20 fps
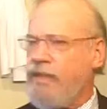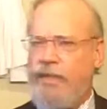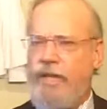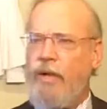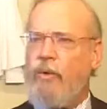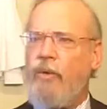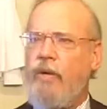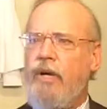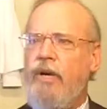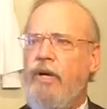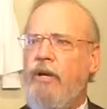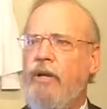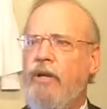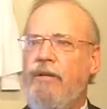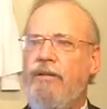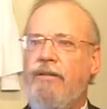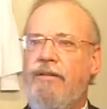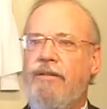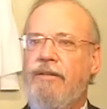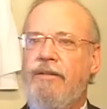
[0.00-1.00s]
Isn't that
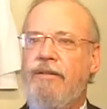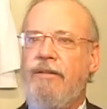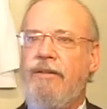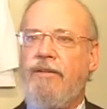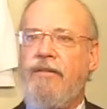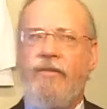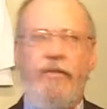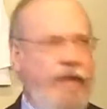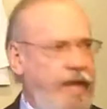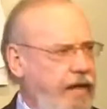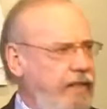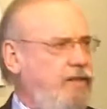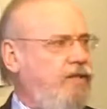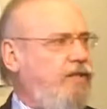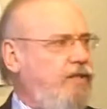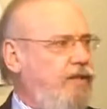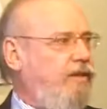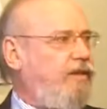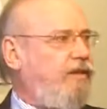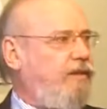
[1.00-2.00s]
weird?
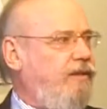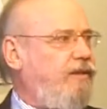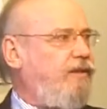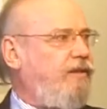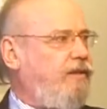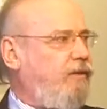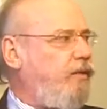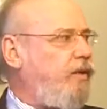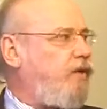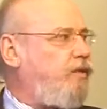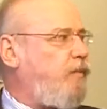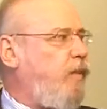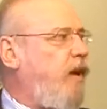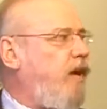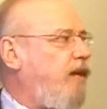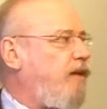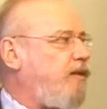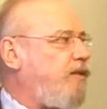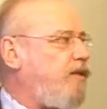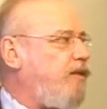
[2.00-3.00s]
That's the
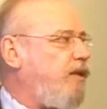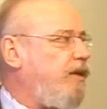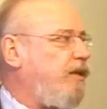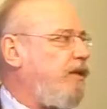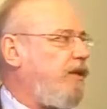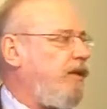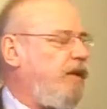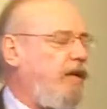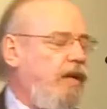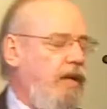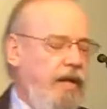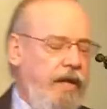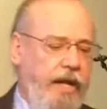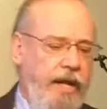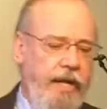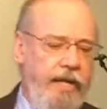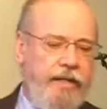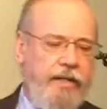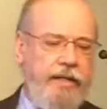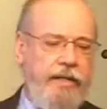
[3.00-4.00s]
response.
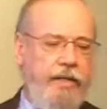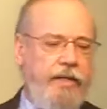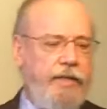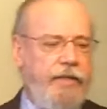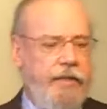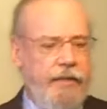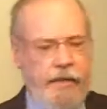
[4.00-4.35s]
And